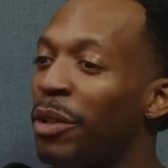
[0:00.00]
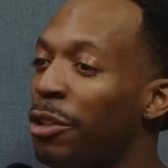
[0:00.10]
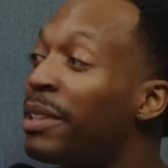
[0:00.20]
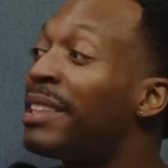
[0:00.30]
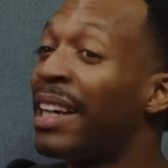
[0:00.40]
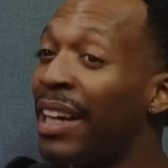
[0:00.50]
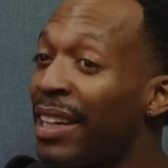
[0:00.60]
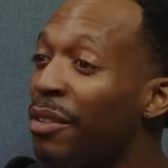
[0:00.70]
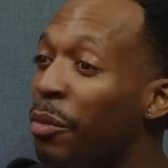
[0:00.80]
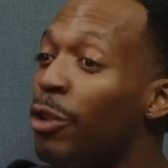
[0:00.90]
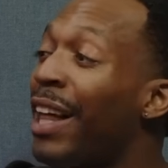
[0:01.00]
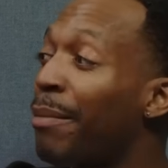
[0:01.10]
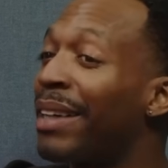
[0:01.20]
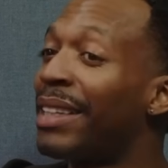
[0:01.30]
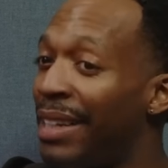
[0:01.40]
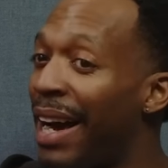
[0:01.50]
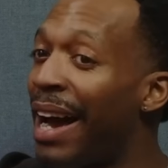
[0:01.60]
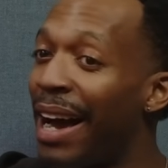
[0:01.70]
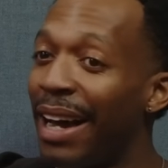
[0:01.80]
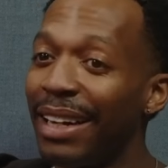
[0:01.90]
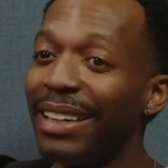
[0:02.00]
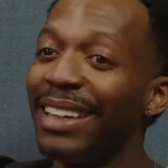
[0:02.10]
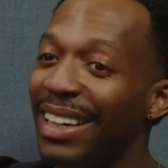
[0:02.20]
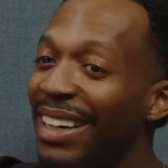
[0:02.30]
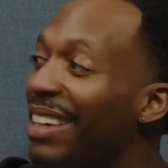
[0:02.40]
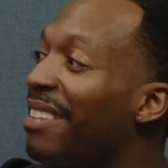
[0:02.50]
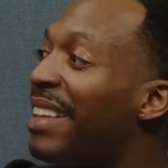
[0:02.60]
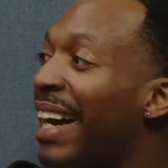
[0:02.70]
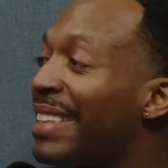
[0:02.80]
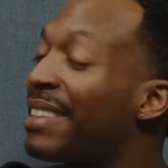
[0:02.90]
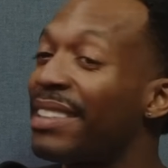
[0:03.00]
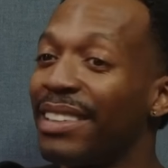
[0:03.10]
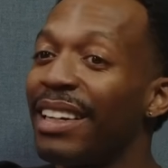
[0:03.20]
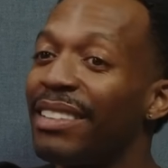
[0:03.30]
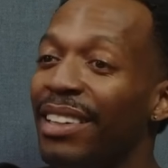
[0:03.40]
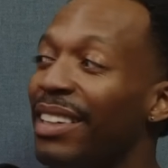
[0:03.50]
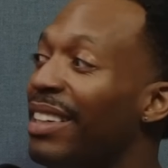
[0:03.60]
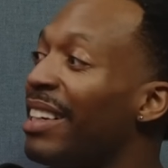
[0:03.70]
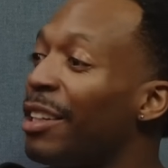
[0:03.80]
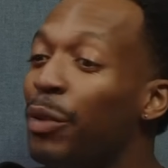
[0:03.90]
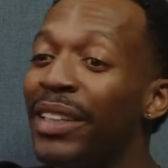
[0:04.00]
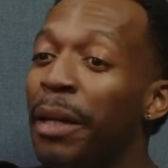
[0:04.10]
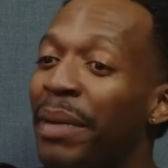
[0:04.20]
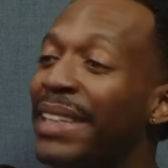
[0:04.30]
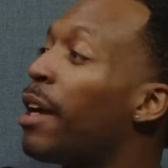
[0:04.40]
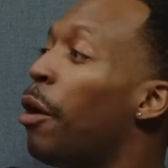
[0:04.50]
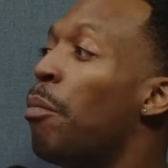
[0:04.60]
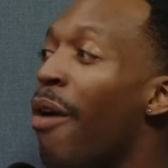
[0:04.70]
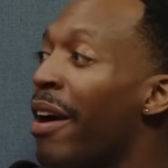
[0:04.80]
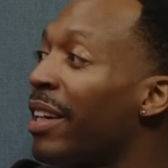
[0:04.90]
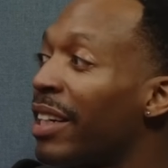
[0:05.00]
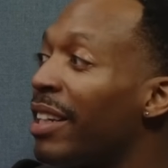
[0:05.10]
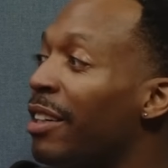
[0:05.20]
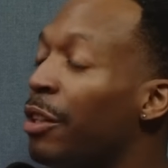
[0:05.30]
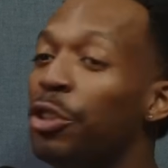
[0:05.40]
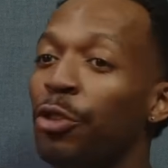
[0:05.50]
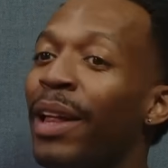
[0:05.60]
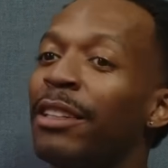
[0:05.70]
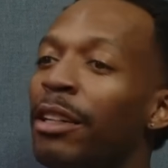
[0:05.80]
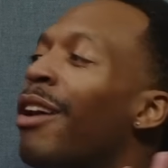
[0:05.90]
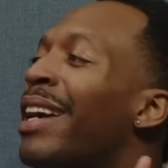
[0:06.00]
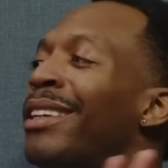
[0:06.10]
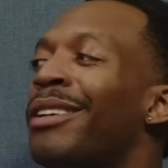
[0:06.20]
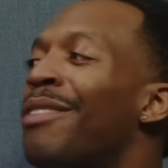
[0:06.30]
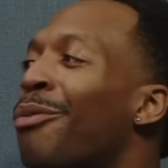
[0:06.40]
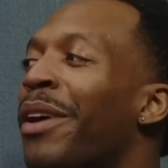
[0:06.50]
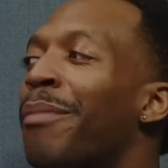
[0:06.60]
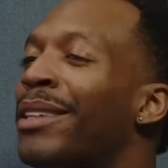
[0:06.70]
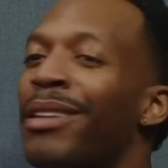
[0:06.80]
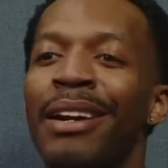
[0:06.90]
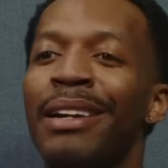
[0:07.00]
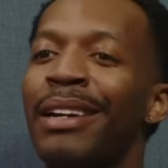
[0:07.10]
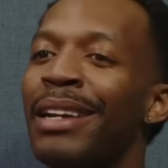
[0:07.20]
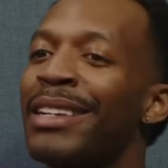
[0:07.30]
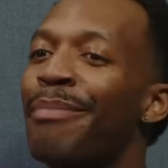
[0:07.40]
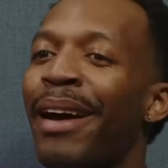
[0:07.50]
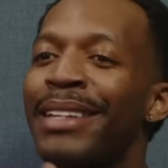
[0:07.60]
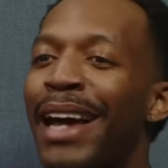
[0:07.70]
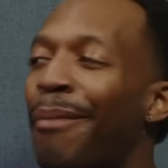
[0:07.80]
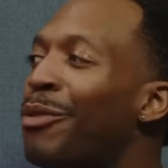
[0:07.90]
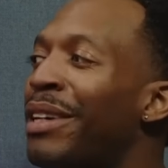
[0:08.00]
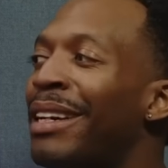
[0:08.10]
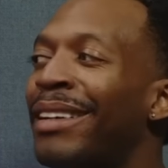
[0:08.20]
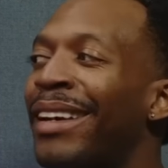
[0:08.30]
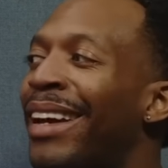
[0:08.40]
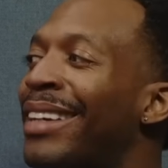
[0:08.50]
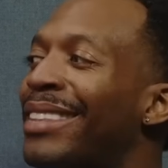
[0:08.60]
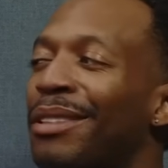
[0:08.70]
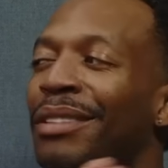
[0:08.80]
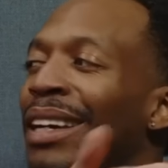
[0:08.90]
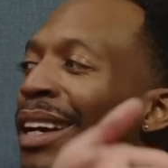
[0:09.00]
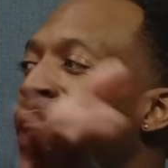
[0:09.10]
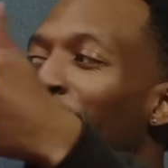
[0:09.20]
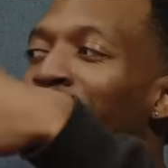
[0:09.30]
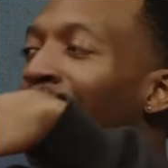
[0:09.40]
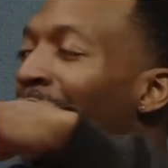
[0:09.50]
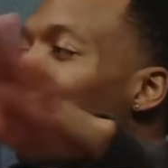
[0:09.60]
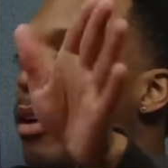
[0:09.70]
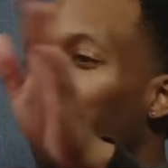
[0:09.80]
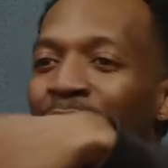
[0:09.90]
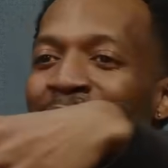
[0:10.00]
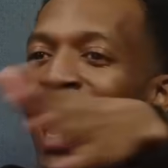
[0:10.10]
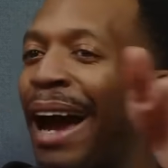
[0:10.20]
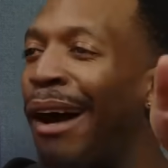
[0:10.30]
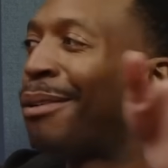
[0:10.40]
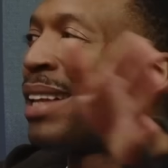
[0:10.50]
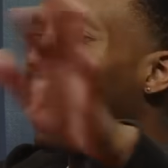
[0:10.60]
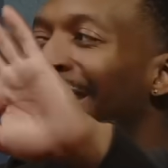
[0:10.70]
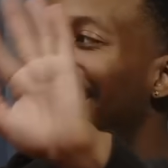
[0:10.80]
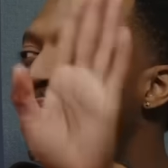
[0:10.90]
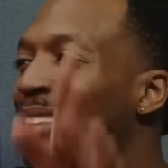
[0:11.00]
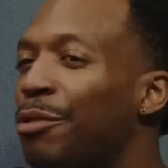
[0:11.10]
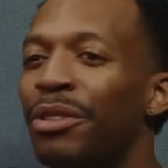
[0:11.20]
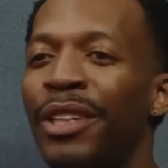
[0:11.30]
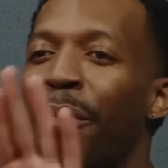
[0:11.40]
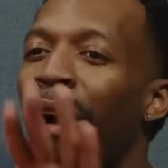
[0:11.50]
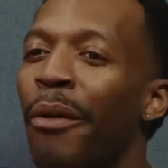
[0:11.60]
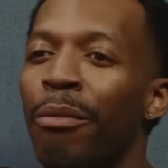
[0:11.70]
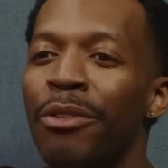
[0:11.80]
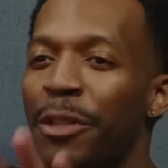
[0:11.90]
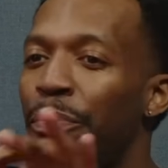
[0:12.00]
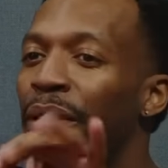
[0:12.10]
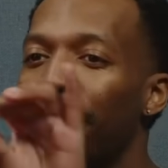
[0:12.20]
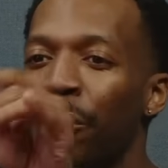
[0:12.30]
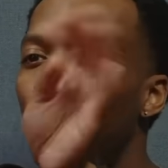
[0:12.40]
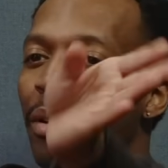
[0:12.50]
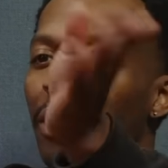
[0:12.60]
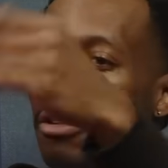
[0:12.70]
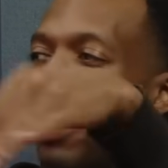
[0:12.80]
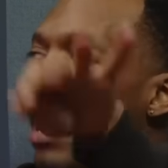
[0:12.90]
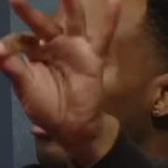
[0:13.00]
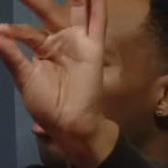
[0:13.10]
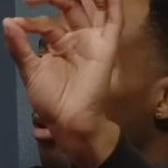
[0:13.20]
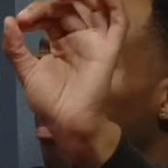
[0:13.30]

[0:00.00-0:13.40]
when you sick, when you like about to die, that's good stuff. You get to miss homework. Yeah, you like okay, don't even worry about turning it in because by the time you get it in, we done already been a week out. Like, don't worry, we'll just put a little extra